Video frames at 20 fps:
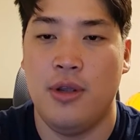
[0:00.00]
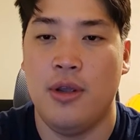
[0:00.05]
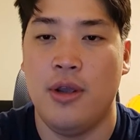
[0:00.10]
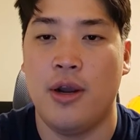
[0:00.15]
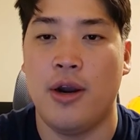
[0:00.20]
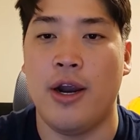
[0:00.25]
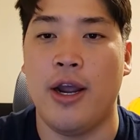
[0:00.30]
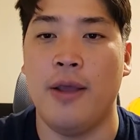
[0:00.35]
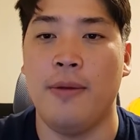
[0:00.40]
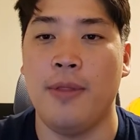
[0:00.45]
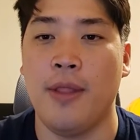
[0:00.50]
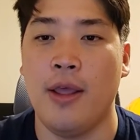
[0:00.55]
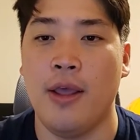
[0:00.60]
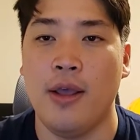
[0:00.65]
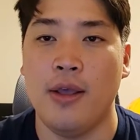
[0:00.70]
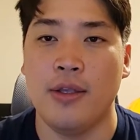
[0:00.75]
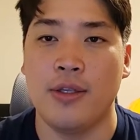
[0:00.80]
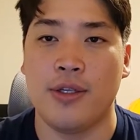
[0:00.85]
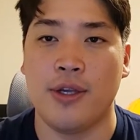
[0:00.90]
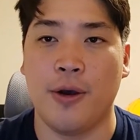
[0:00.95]
All right?
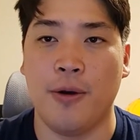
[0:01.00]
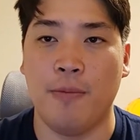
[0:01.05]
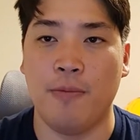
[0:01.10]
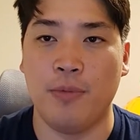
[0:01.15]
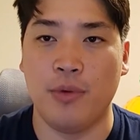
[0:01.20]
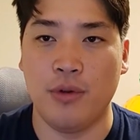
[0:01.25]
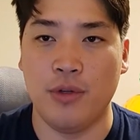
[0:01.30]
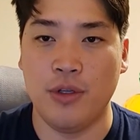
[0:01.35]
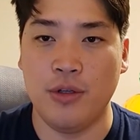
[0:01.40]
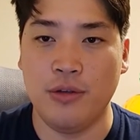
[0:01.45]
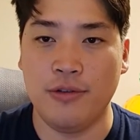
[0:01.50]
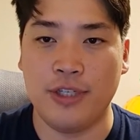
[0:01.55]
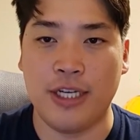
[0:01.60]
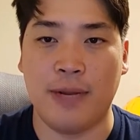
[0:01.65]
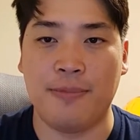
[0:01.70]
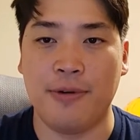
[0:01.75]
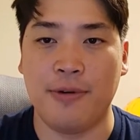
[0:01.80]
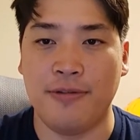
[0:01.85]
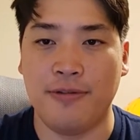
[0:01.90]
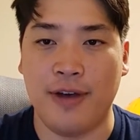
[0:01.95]
So, Luke
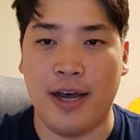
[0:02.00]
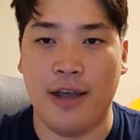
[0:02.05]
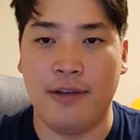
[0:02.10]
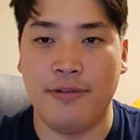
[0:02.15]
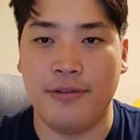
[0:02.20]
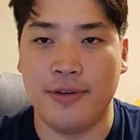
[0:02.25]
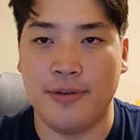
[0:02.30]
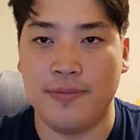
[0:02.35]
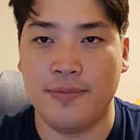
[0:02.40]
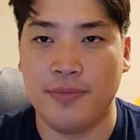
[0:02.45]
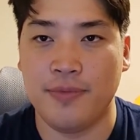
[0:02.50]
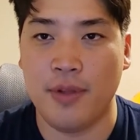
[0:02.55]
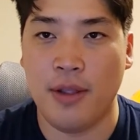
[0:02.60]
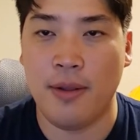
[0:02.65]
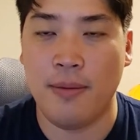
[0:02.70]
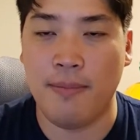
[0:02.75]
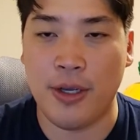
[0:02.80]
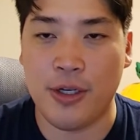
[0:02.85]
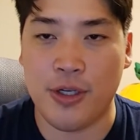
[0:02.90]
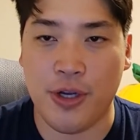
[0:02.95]
chapter 5,
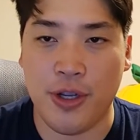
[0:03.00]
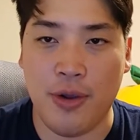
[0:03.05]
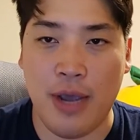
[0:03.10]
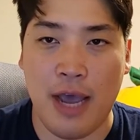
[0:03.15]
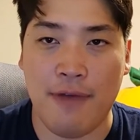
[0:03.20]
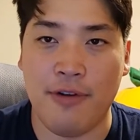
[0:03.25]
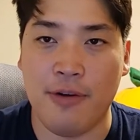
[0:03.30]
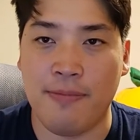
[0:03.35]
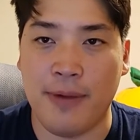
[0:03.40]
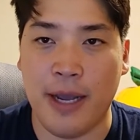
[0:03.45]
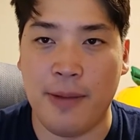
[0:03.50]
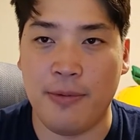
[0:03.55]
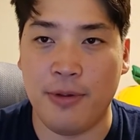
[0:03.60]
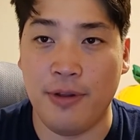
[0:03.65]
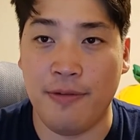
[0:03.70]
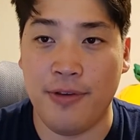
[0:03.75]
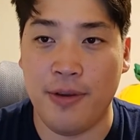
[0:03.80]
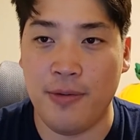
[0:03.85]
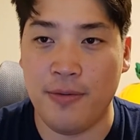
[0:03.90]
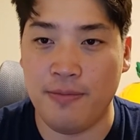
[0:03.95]
make sure you have your Bible.
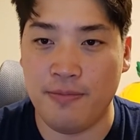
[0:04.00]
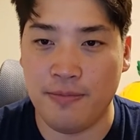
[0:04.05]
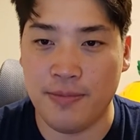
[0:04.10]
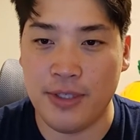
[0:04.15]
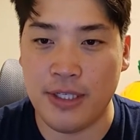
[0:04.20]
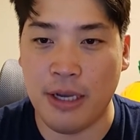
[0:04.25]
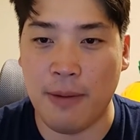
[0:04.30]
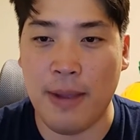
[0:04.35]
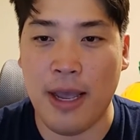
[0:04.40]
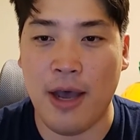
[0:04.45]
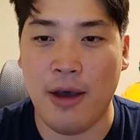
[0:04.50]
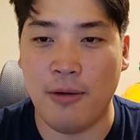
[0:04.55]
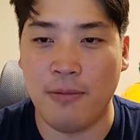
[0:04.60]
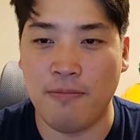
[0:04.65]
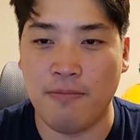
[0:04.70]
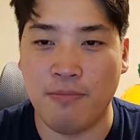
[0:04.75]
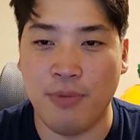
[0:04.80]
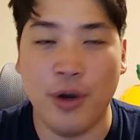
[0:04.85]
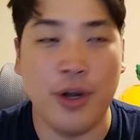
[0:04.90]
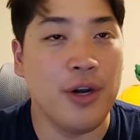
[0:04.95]
If you somehow
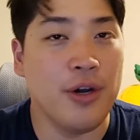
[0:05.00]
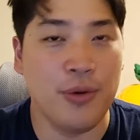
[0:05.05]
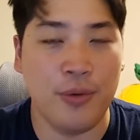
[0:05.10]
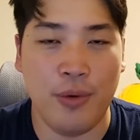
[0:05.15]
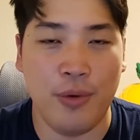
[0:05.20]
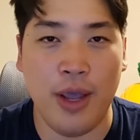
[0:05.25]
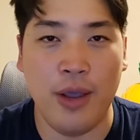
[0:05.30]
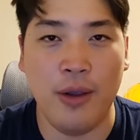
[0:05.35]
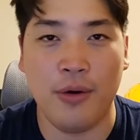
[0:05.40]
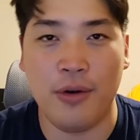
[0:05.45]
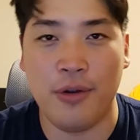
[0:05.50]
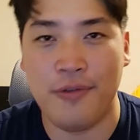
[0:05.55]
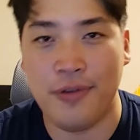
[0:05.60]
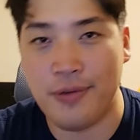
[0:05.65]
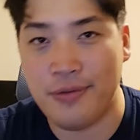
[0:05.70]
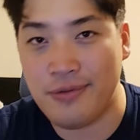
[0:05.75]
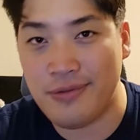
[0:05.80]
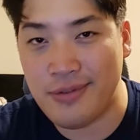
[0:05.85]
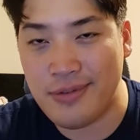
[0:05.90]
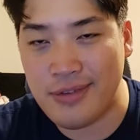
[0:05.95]
put it away or if
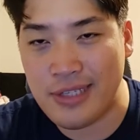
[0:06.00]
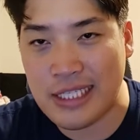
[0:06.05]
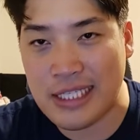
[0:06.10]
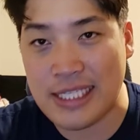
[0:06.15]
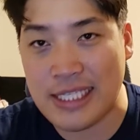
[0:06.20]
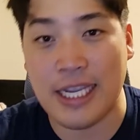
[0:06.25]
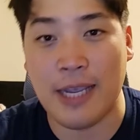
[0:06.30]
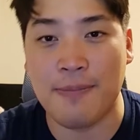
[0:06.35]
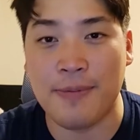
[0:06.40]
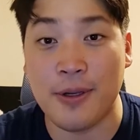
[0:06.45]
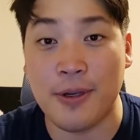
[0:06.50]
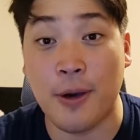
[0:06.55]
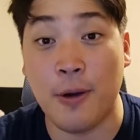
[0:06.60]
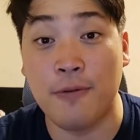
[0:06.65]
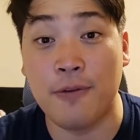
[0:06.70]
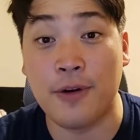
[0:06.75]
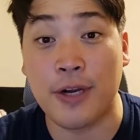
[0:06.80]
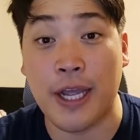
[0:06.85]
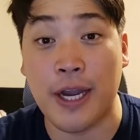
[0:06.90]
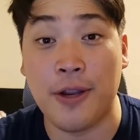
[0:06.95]
you skipped
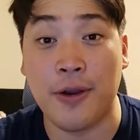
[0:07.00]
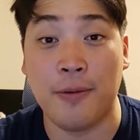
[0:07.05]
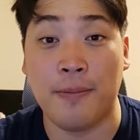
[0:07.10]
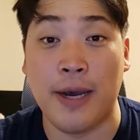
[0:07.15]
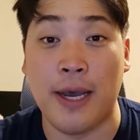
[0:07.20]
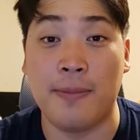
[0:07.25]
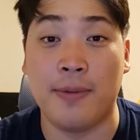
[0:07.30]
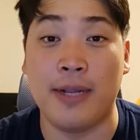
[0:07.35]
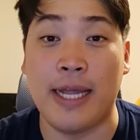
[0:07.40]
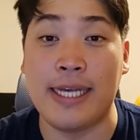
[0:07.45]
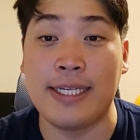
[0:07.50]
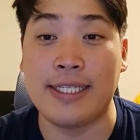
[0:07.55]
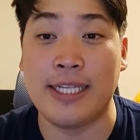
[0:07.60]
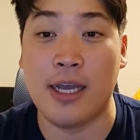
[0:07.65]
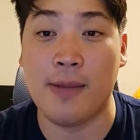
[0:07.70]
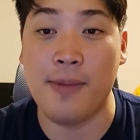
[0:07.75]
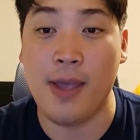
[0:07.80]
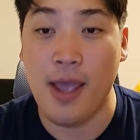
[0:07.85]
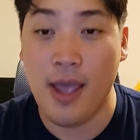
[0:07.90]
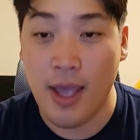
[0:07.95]
over getting your Bible last
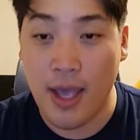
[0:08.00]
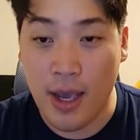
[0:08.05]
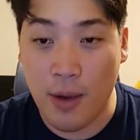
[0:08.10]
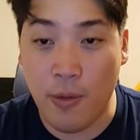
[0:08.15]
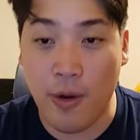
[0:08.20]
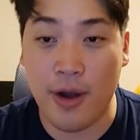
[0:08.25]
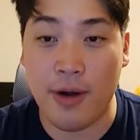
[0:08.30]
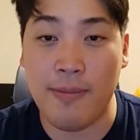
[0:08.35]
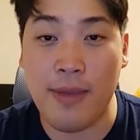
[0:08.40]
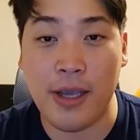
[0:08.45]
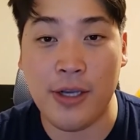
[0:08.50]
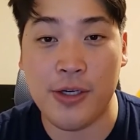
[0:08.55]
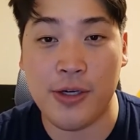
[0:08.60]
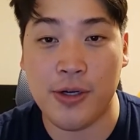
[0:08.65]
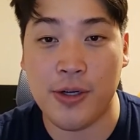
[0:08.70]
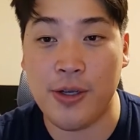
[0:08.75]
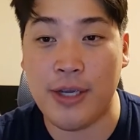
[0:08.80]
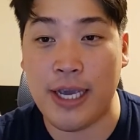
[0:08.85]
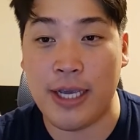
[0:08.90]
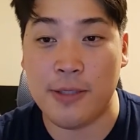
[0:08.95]
time, I want to make sure
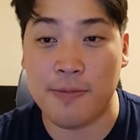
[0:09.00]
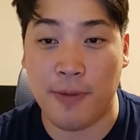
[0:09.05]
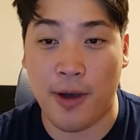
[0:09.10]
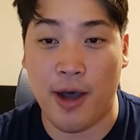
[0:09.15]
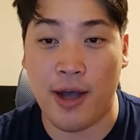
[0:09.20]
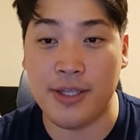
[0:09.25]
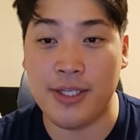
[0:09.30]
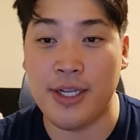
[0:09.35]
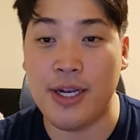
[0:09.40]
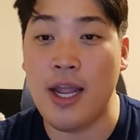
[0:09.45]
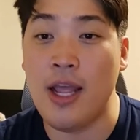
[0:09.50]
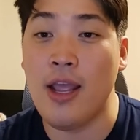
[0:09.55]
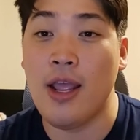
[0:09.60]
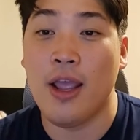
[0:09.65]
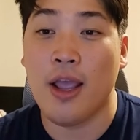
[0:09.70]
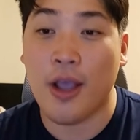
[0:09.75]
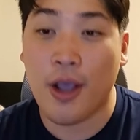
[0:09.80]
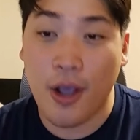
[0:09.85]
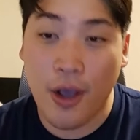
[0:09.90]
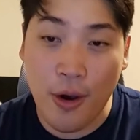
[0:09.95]
you guys pause it,
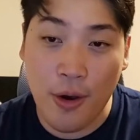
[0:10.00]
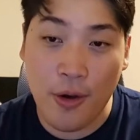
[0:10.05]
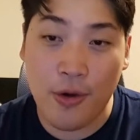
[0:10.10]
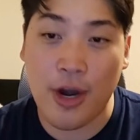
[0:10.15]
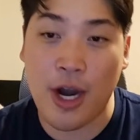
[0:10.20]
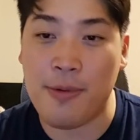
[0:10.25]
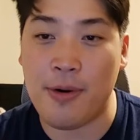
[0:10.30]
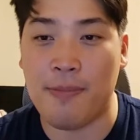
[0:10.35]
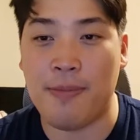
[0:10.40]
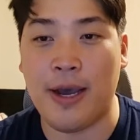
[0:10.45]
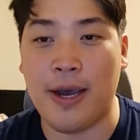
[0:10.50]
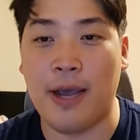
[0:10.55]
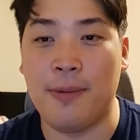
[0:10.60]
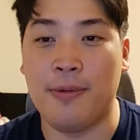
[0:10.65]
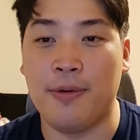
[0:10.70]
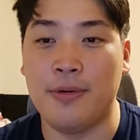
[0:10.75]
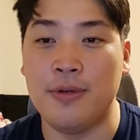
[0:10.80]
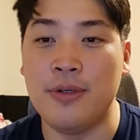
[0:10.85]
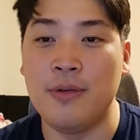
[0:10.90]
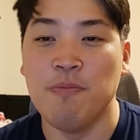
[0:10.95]
go grab your
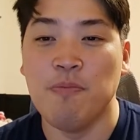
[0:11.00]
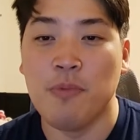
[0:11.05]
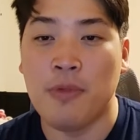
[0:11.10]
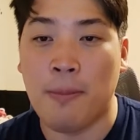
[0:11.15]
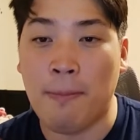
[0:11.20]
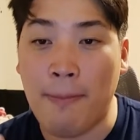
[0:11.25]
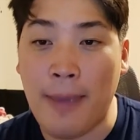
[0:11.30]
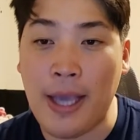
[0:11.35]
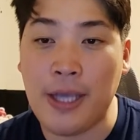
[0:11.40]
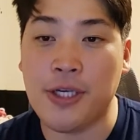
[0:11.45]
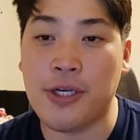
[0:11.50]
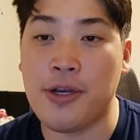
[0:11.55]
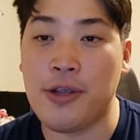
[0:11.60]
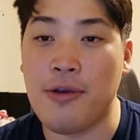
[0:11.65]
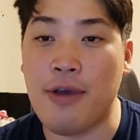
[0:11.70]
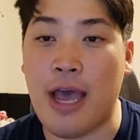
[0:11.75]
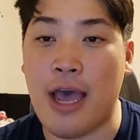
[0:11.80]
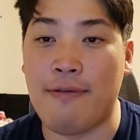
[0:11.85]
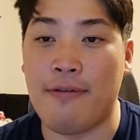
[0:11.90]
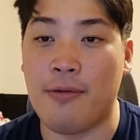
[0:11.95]
Bible, make sure you
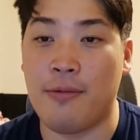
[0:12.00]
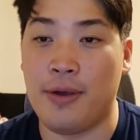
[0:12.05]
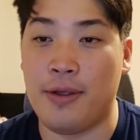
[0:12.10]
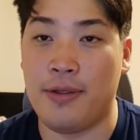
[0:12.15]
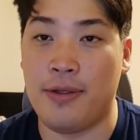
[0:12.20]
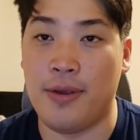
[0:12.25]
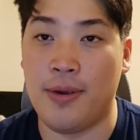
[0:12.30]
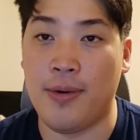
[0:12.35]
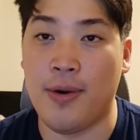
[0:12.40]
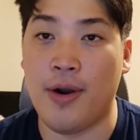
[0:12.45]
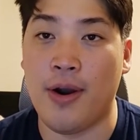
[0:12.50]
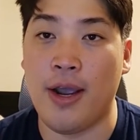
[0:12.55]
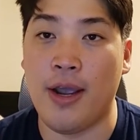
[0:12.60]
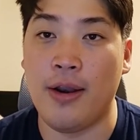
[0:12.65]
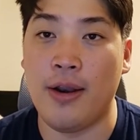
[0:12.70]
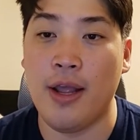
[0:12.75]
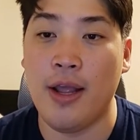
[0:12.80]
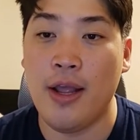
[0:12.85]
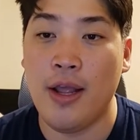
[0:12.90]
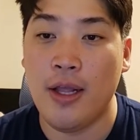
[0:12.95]
have it with you, all
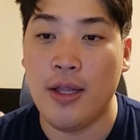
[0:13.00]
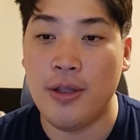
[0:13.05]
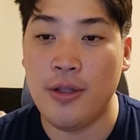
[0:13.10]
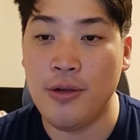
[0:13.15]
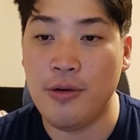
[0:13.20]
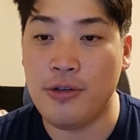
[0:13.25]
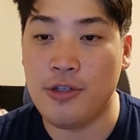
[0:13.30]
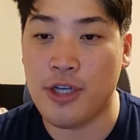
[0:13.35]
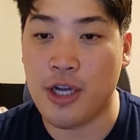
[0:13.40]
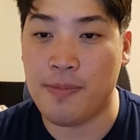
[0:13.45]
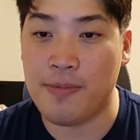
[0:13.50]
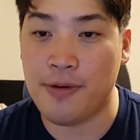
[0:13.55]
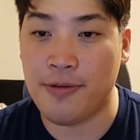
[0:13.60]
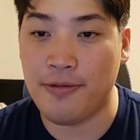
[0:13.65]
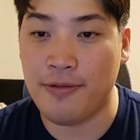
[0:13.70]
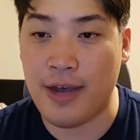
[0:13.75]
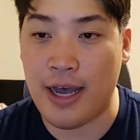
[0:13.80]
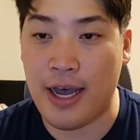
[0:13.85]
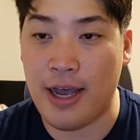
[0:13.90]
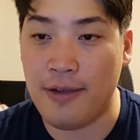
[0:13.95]
right? Luke chapter
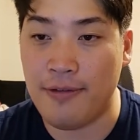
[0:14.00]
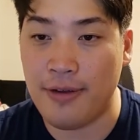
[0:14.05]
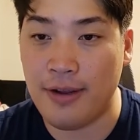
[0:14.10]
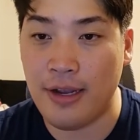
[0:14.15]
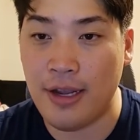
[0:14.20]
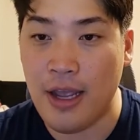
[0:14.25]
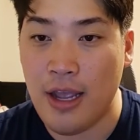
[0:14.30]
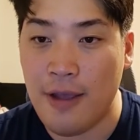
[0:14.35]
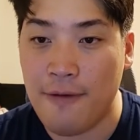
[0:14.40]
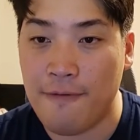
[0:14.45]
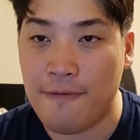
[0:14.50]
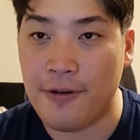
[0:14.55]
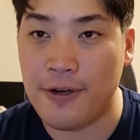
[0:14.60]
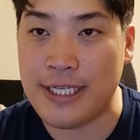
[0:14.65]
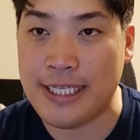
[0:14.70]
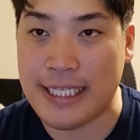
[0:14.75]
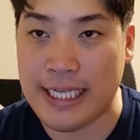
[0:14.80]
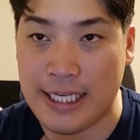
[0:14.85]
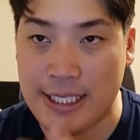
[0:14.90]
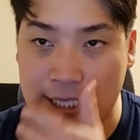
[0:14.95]
5, verse
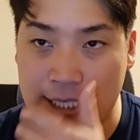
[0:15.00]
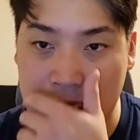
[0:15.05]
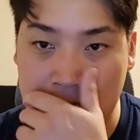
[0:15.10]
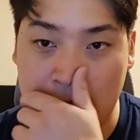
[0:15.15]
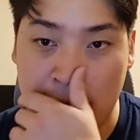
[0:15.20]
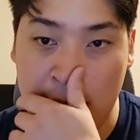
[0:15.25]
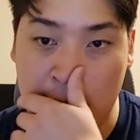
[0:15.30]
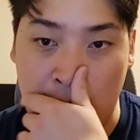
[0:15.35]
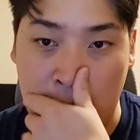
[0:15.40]
16.